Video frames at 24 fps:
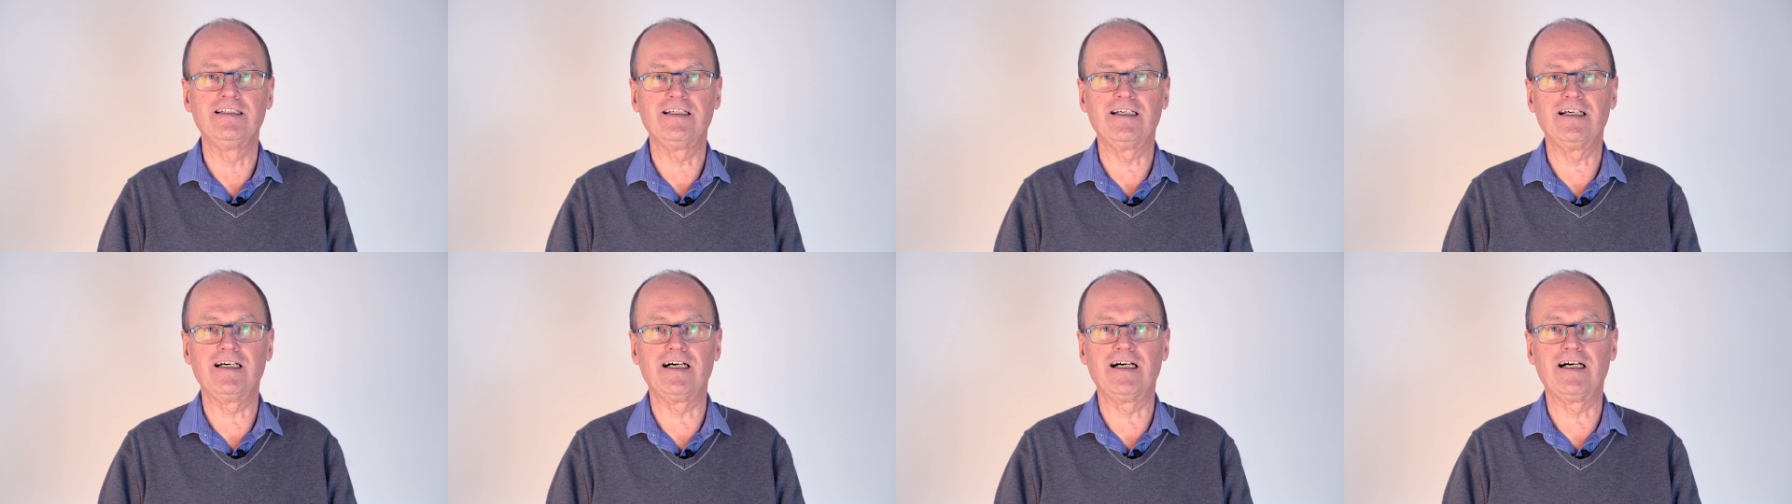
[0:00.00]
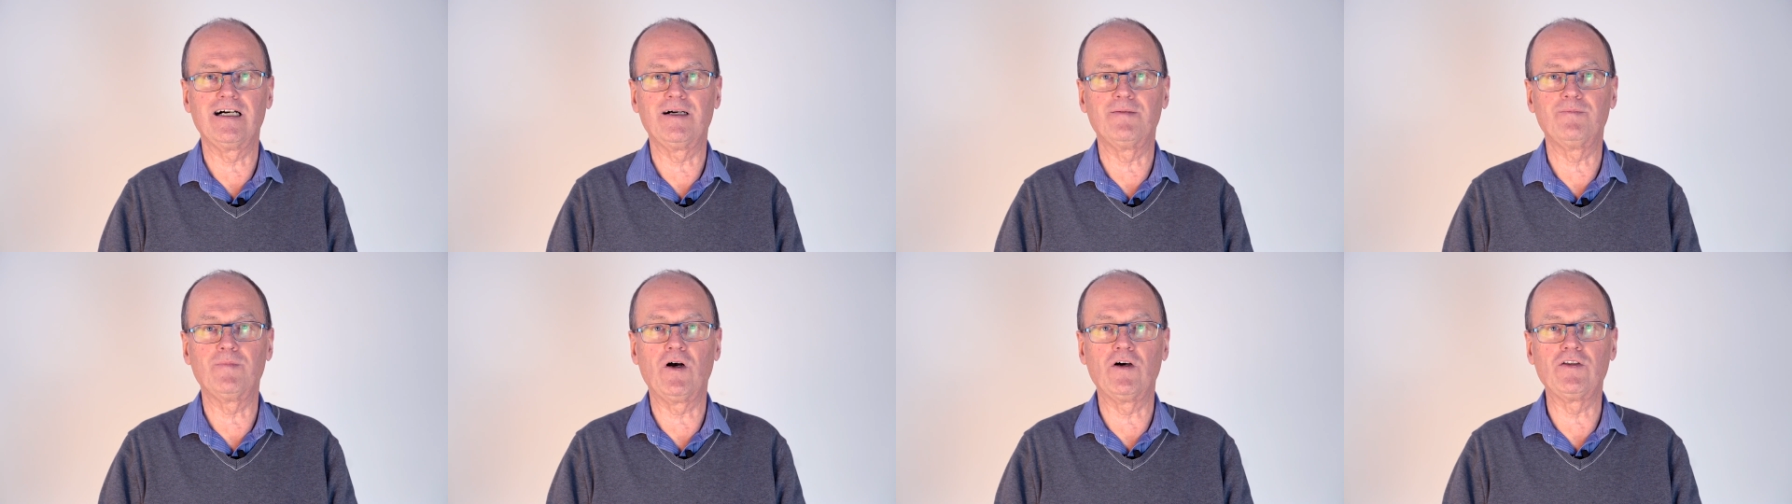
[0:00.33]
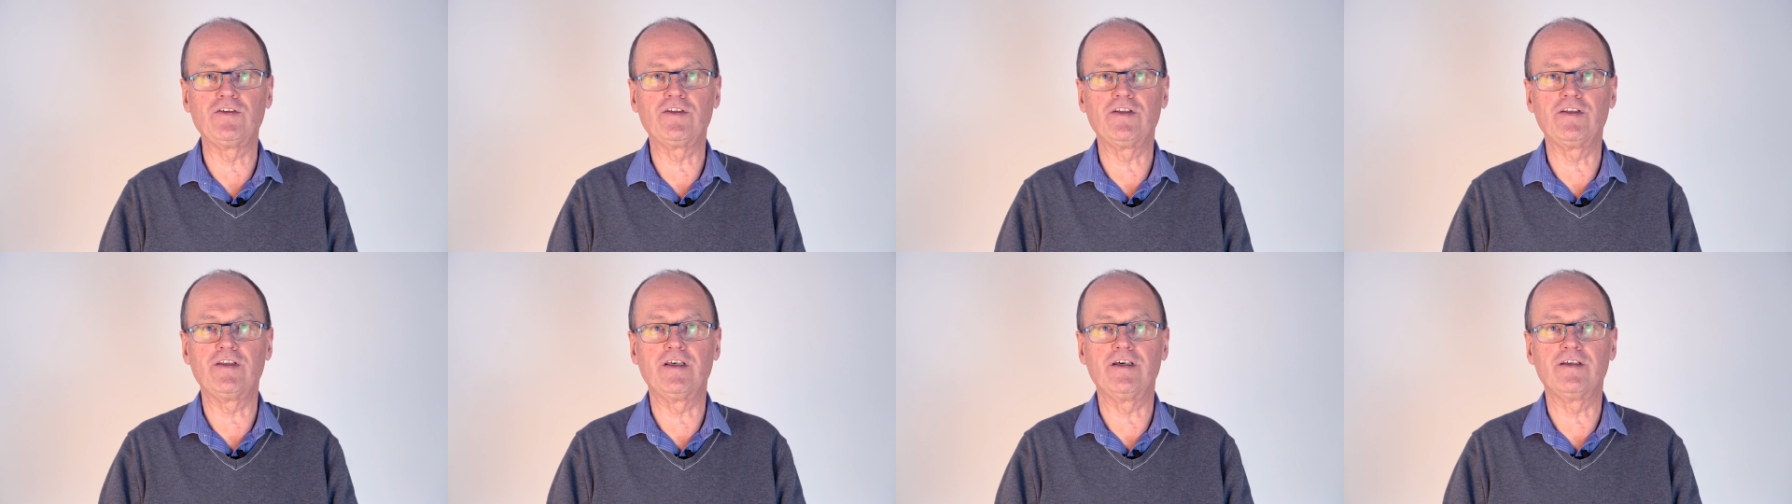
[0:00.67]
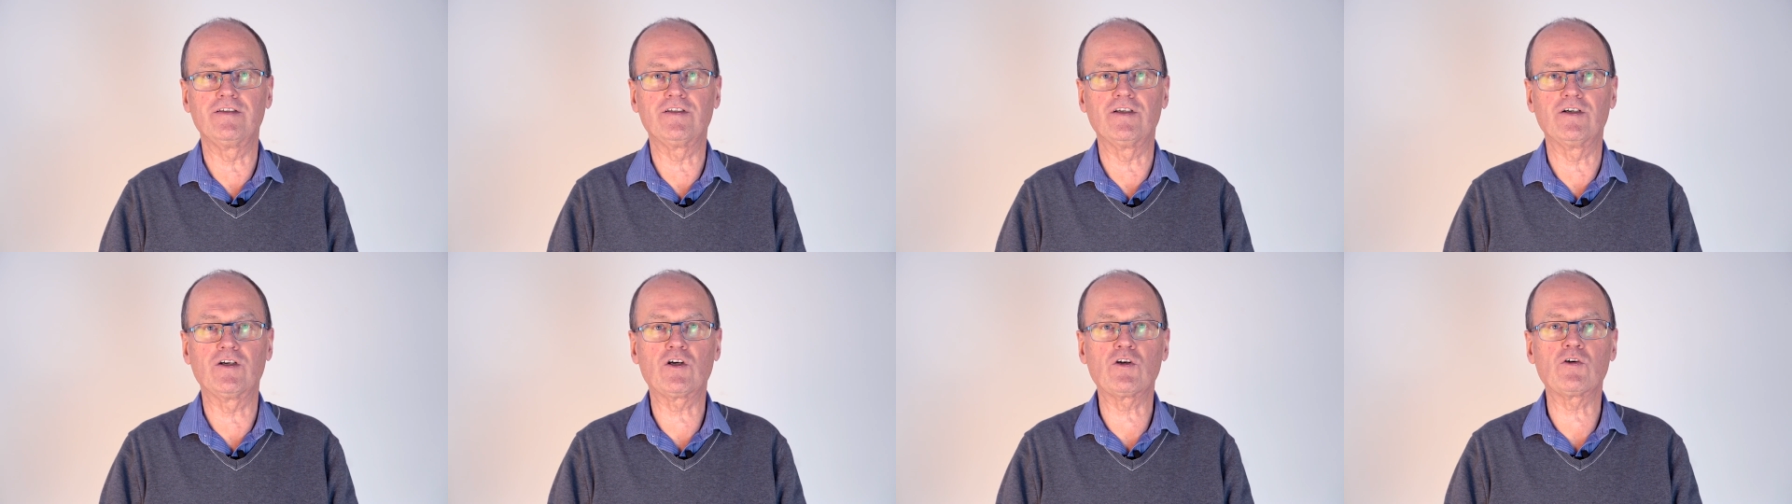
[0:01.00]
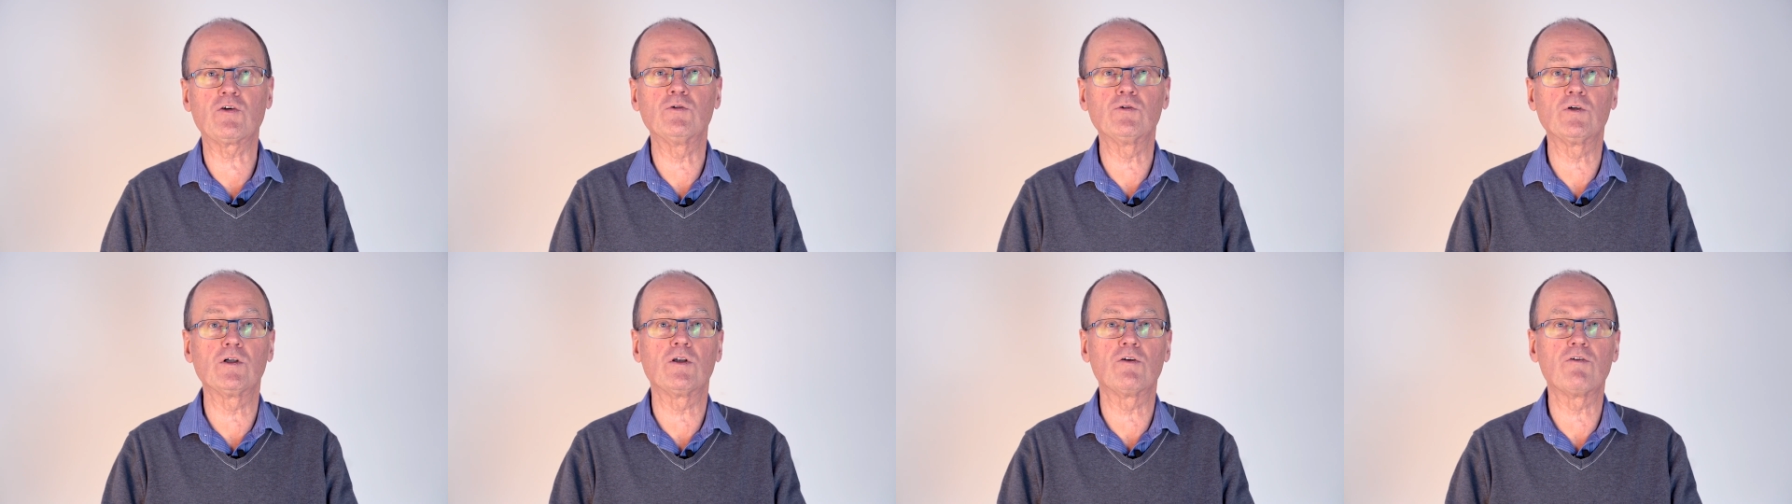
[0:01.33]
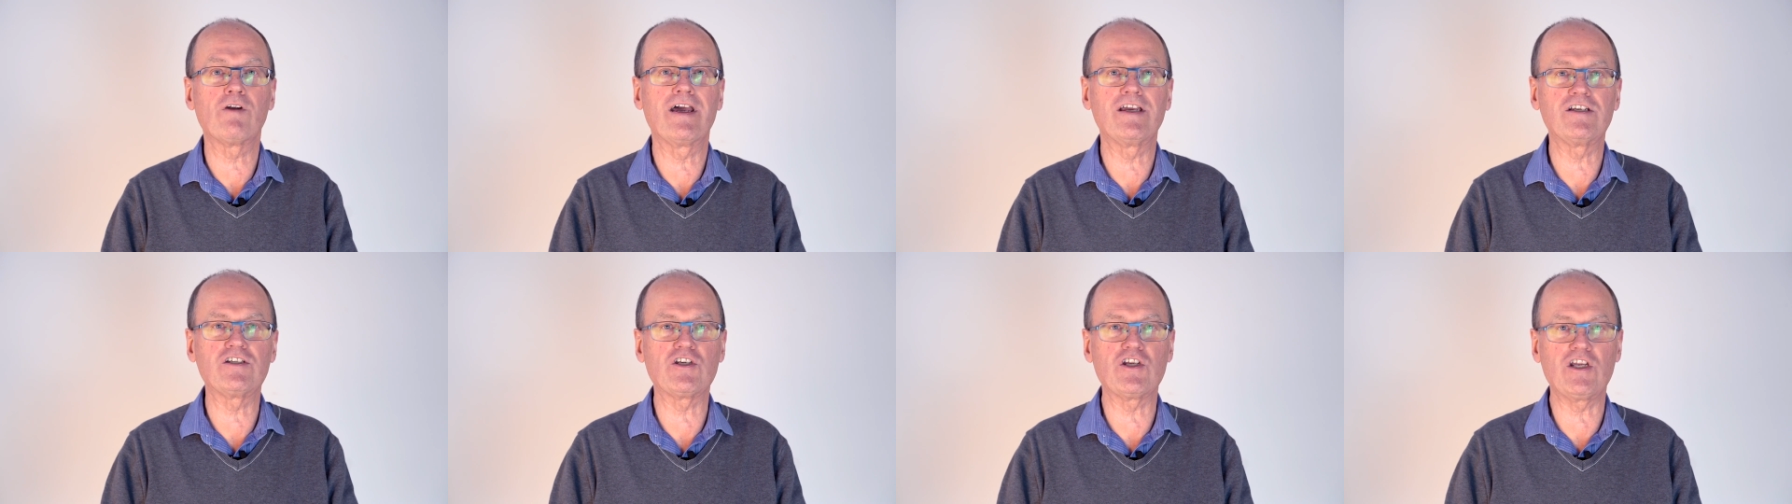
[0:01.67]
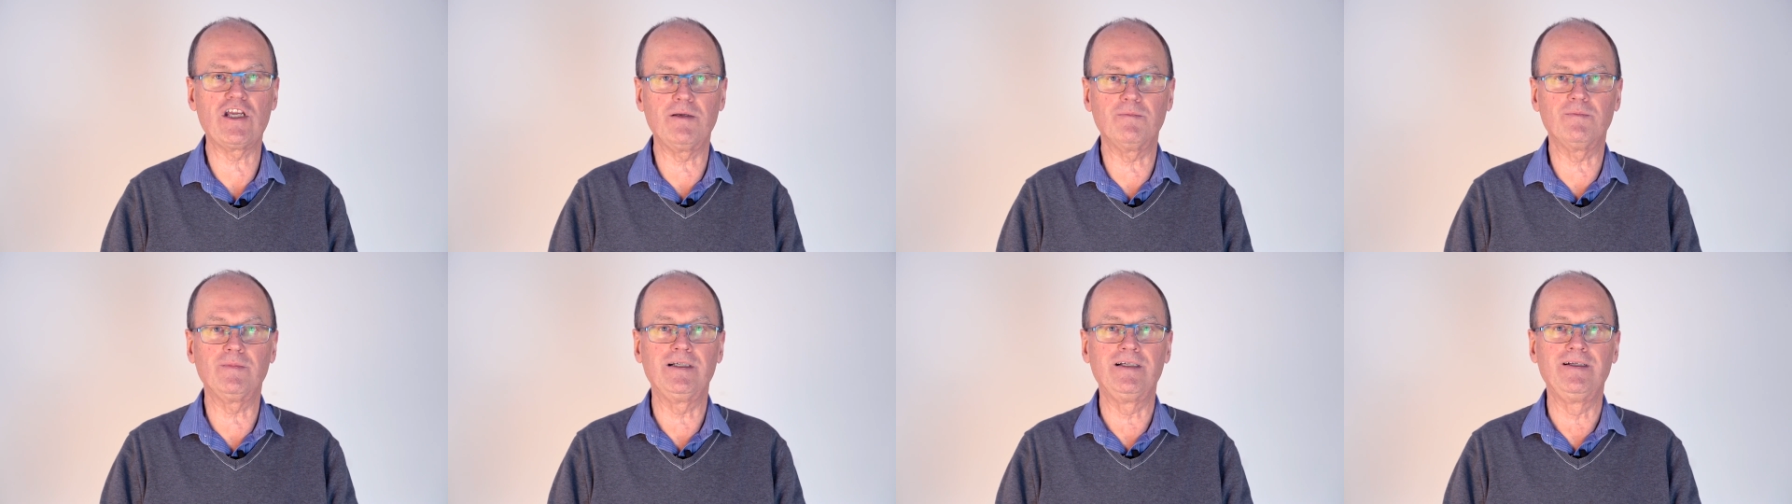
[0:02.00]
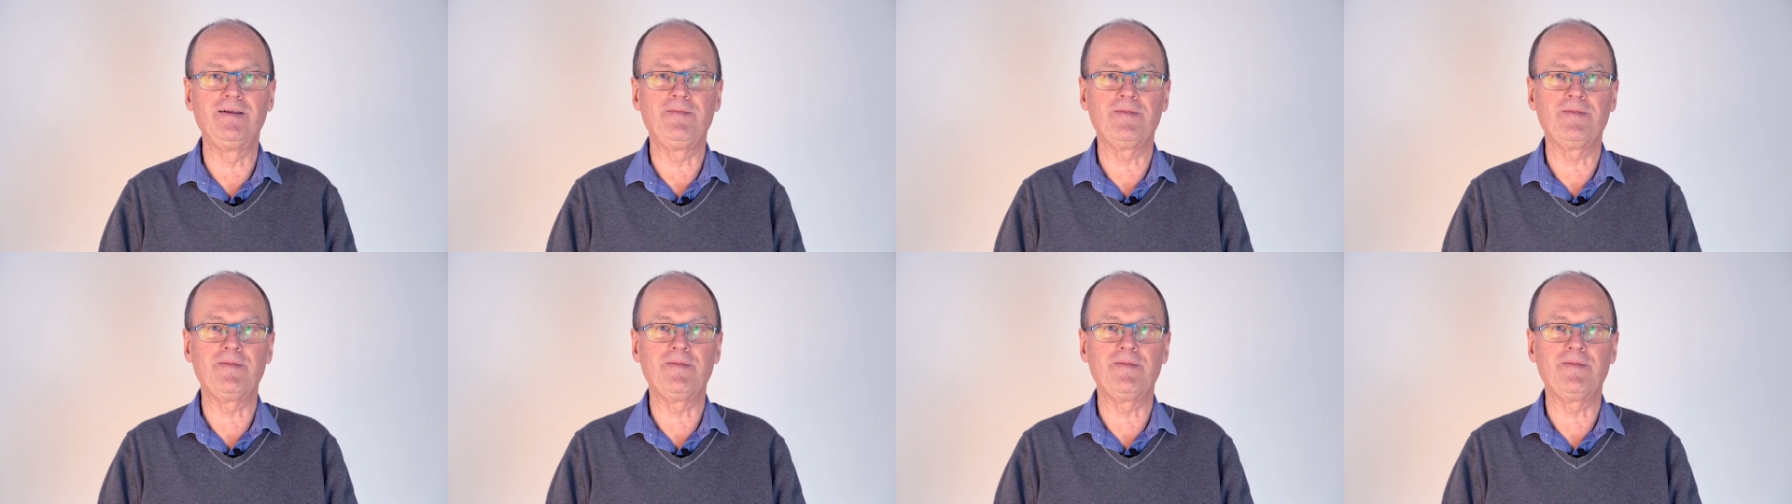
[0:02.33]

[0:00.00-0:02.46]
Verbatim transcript: um, under the, the, cruel regime.